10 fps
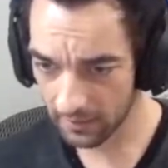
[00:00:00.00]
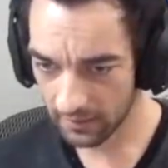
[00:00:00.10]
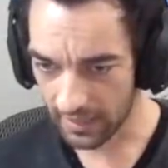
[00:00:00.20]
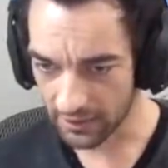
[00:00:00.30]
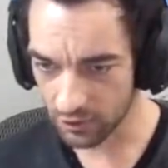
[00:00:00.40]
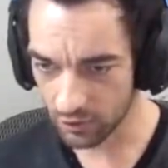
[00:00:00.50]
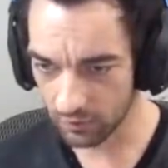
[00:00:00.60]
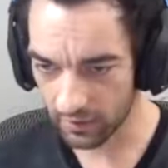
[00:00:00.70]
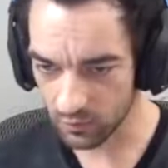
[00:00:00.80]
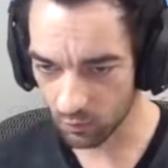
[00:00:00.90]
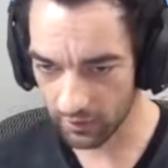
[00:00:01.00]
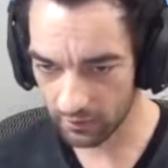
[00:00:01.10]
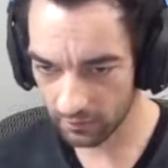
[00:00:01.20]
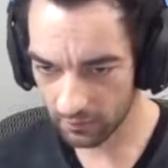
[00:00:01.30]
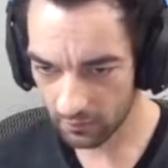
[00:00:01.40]
Got you. That's one.
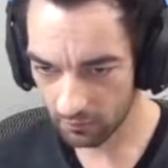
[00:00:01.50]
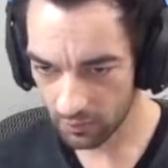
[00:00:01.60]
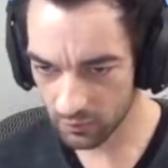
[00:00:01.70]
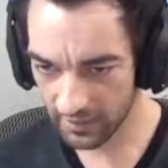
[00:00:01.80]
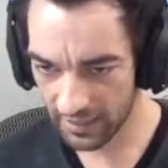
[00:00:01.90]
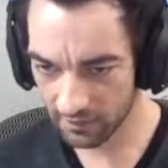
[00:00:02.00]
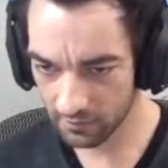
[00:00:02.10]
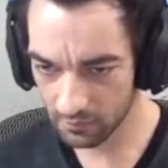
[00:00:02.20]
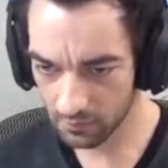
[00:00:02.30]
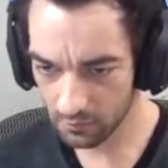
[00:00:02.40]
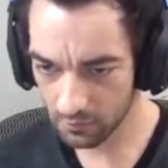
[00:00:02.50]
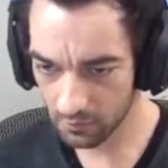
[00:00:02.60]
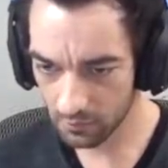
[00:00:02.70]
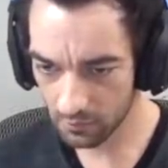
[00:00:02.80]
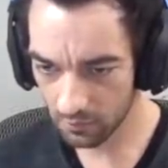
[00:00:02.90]
What else we got?
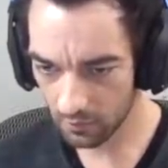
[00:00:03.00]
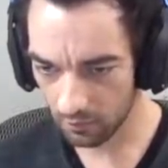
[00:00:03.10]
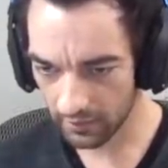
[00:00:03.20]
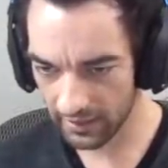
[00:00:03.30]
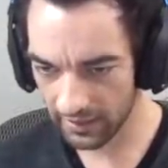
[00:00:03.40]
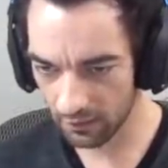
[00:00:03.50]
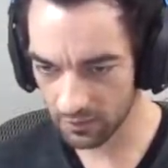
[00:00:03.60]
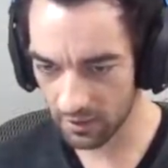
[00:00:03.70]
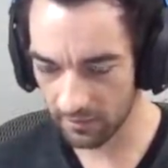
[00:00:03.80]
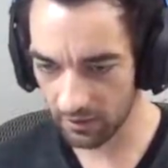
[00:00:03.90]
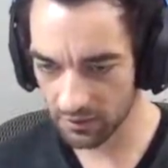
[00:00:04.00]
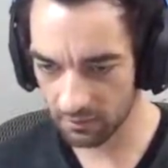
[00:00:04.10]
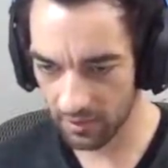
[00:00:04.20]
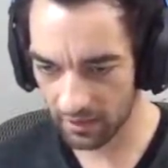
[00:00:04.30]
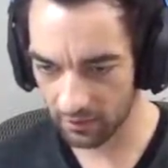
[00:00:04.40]
Okay, he knows I'm here, so I'm
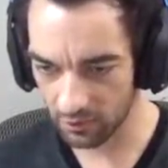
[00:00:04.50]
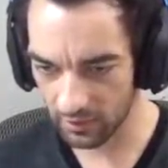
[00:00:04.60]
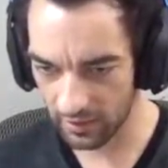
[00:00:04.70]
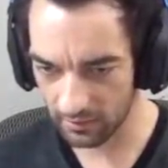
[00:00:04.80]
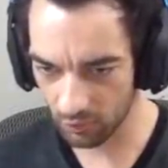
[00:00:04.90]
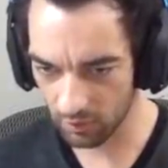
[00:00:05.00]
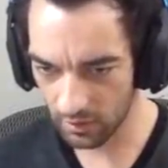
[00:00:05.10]
not going to do that anymore.